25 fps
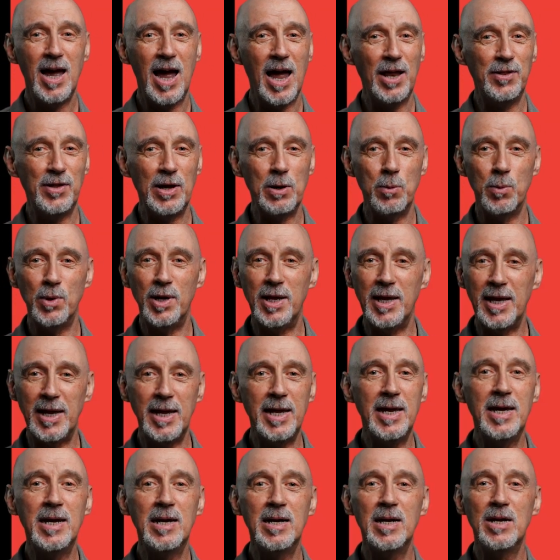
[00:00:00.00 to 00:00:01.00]
and they would
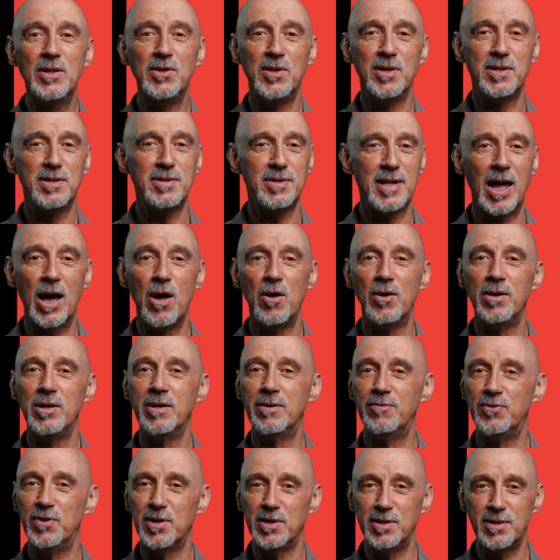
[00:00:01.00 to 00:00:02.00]
hear the sound
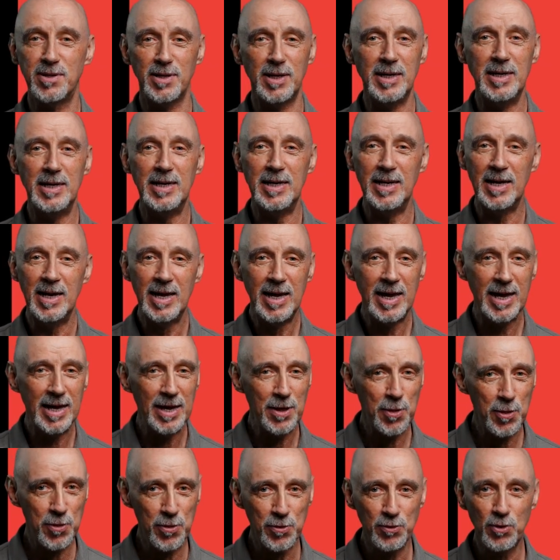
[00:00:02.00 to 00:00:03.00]
of the sea
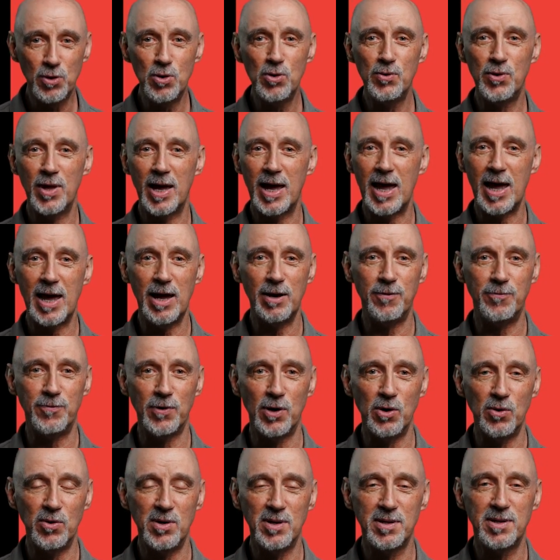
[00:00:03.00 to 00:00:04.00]
through their
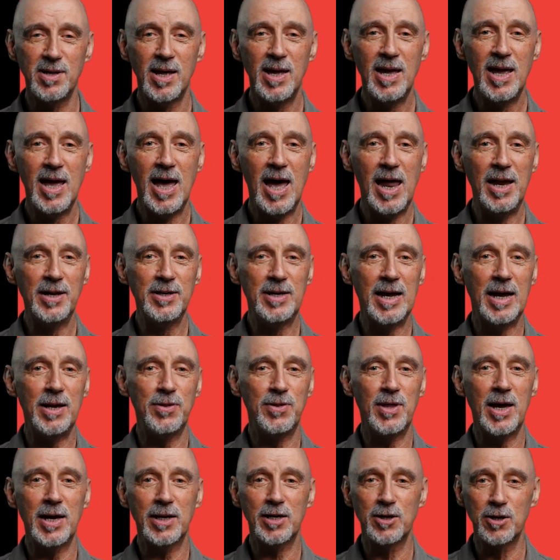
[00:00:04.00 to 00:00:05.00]
headphones and get
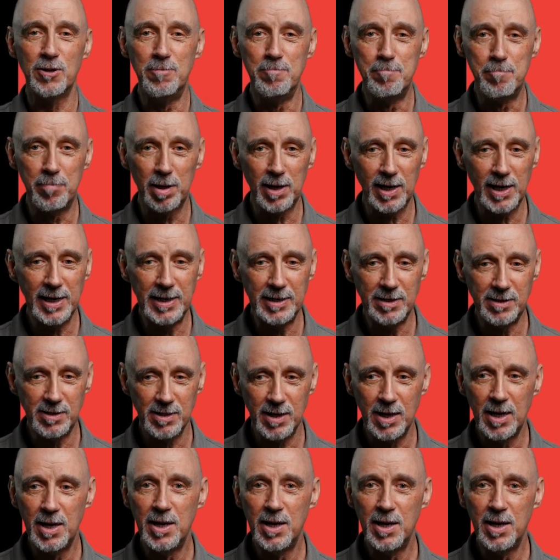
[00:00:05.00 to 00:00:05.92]
that complete